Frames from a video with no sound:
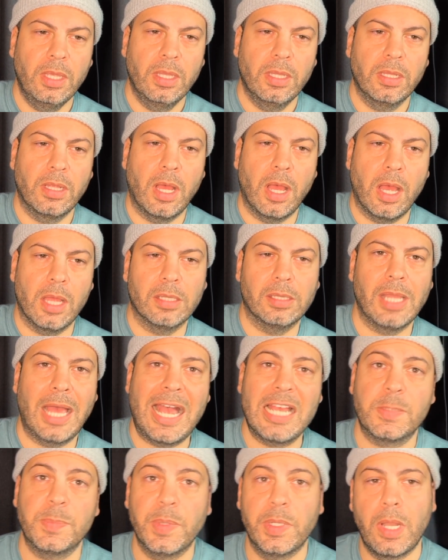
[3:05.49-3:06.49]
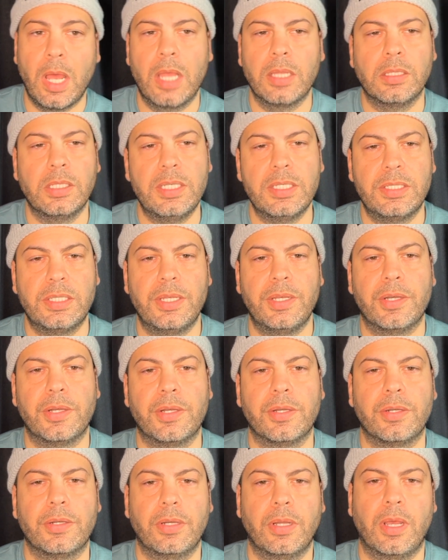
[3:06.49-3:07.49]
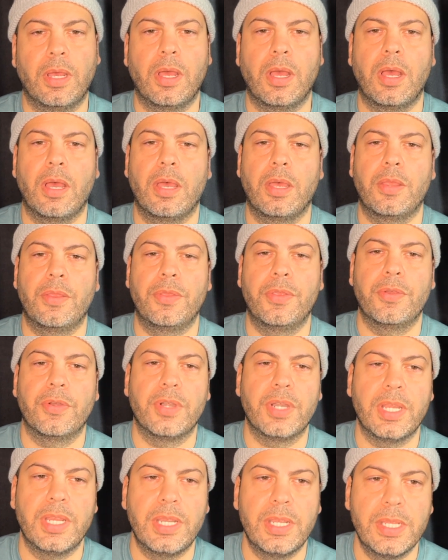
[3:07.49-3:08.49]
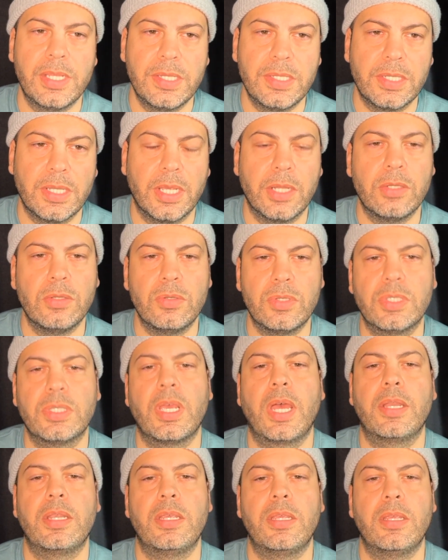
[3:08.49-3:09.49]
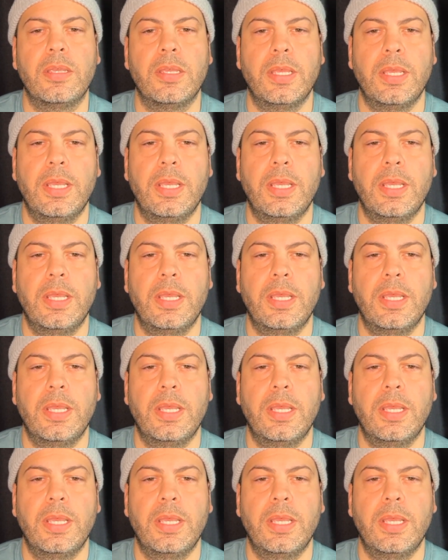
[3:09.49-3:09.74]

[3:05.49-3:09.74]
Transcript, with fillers: Uh, last but not least, here uh, there is a new study